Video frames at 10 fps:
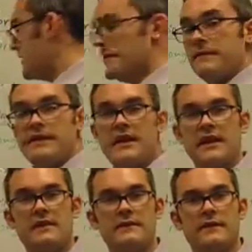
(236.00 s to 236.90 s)
the
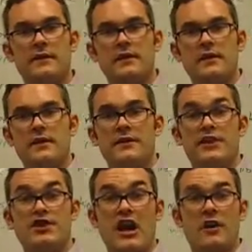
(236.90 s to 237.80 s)
infinitive,
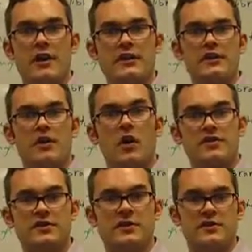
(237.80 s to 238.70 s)
the gerund,
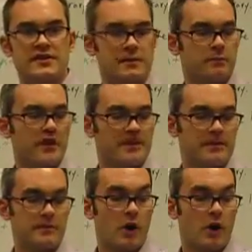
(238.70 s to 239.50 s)
also known as the present